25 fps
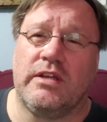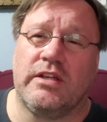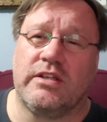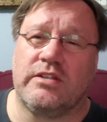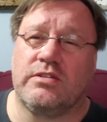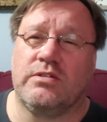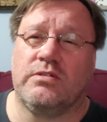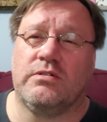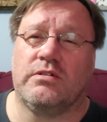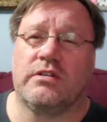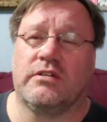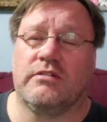a
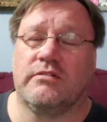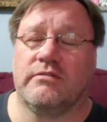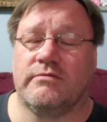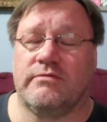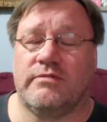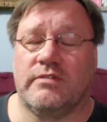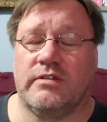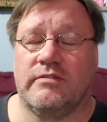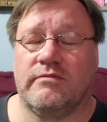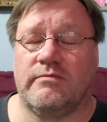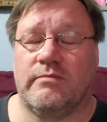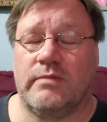tour
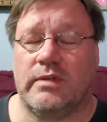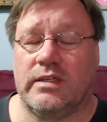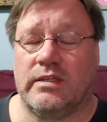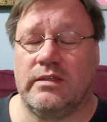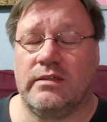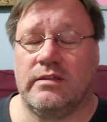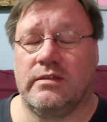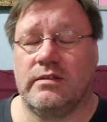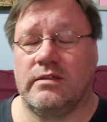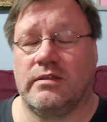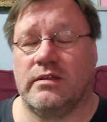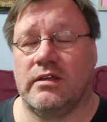of my
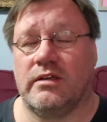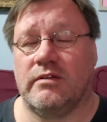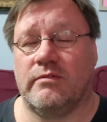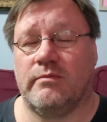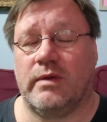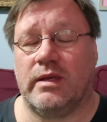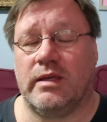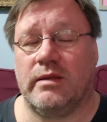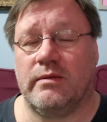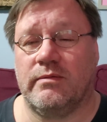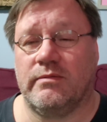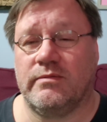
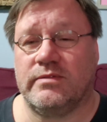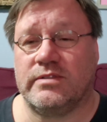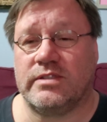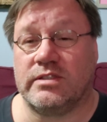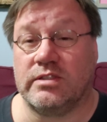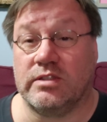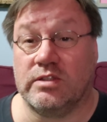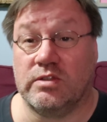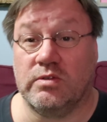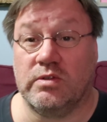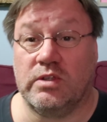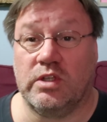
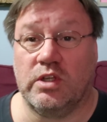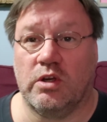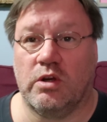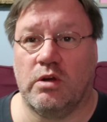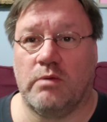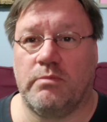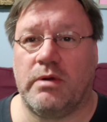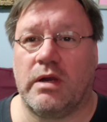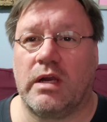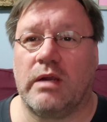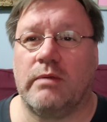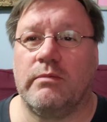studio
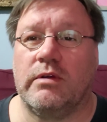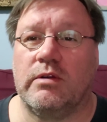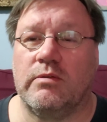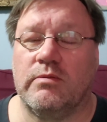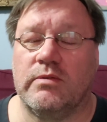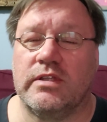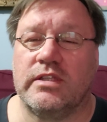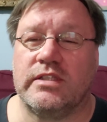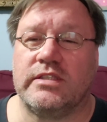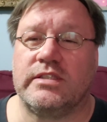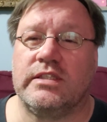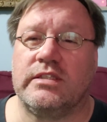apartment
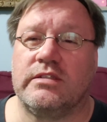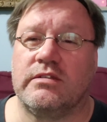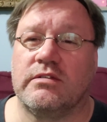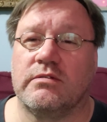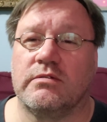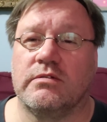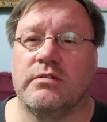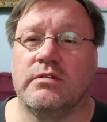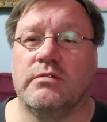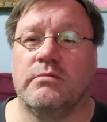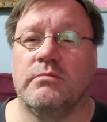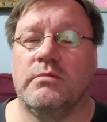with a secret
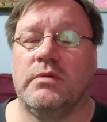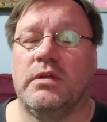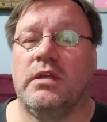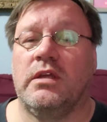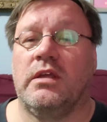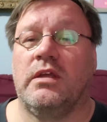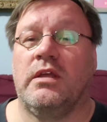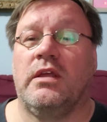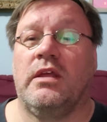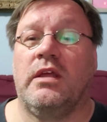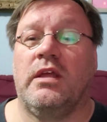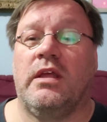room.
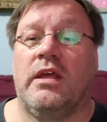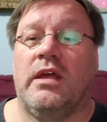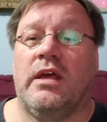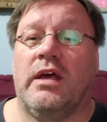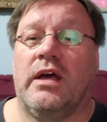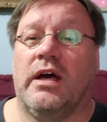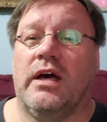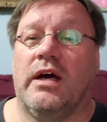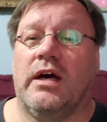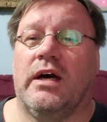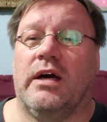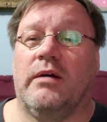
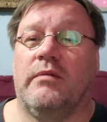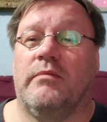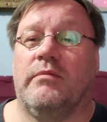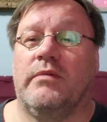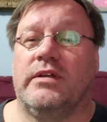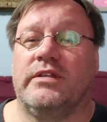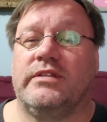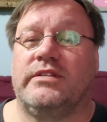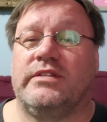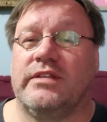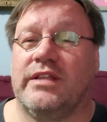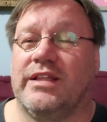
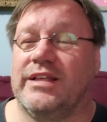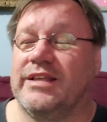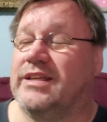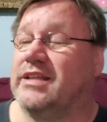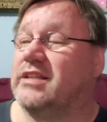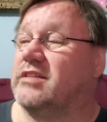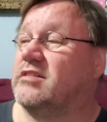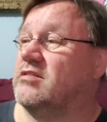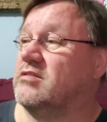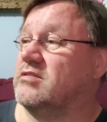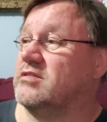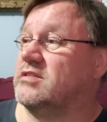Until I
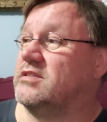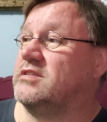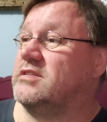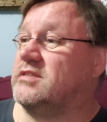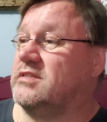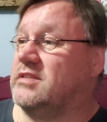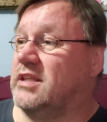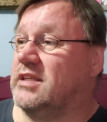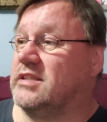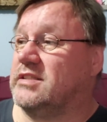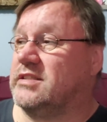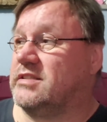get those.
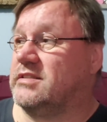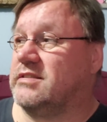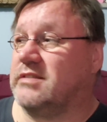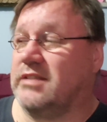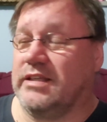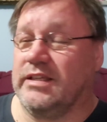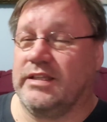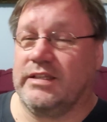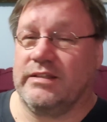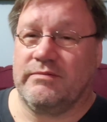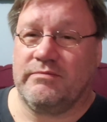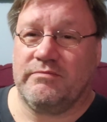That's
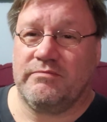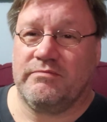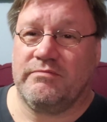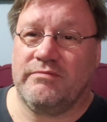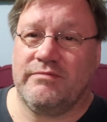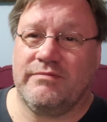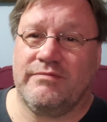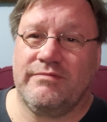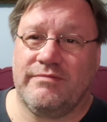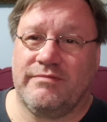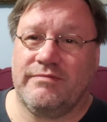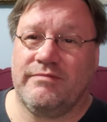like
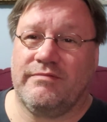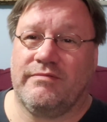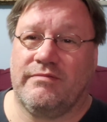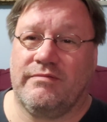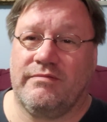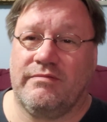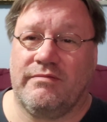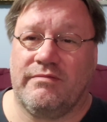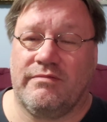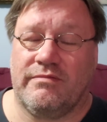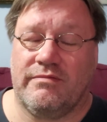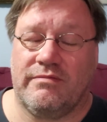
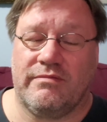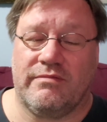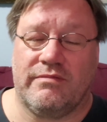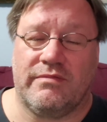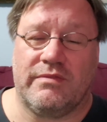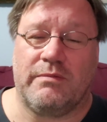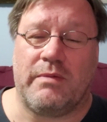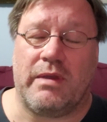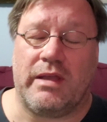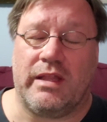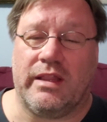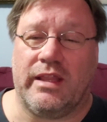
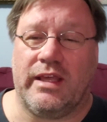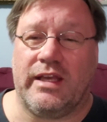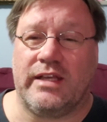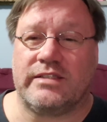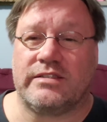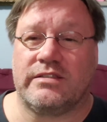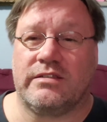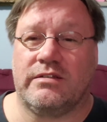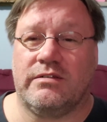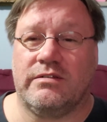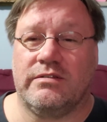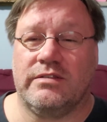my
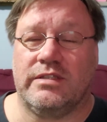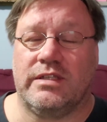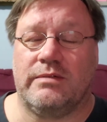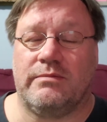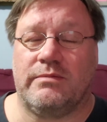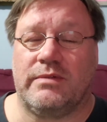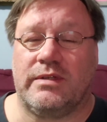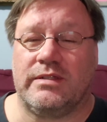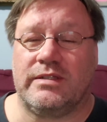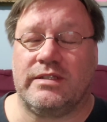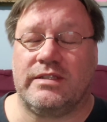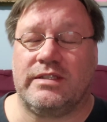last hold up,
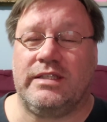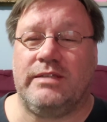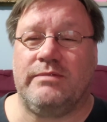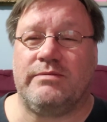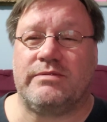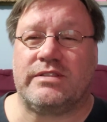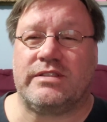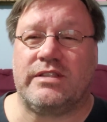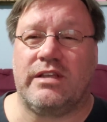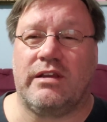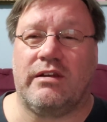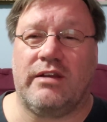and I keep
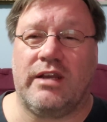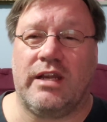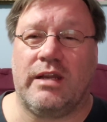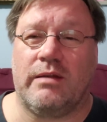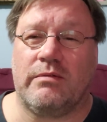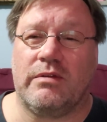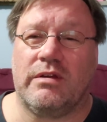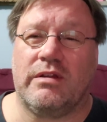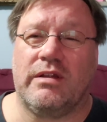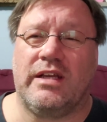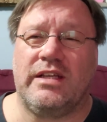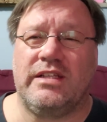staring at
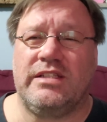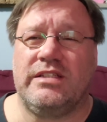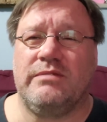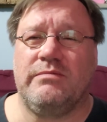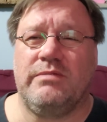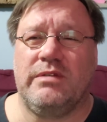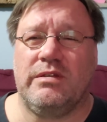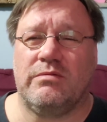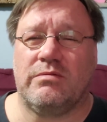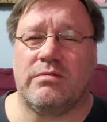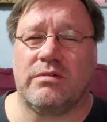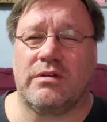him going, I should
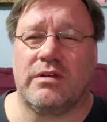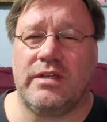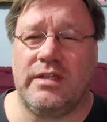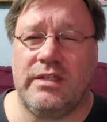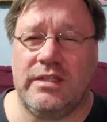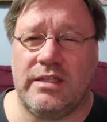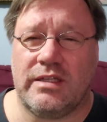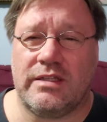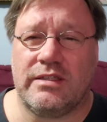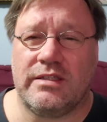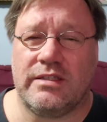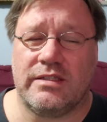be
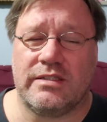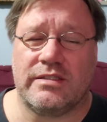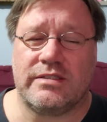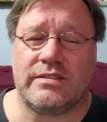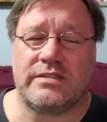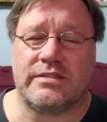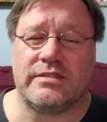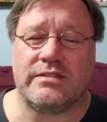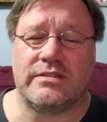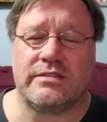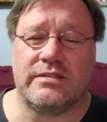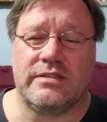working on
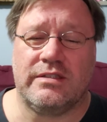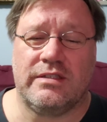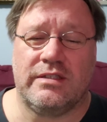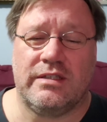this, and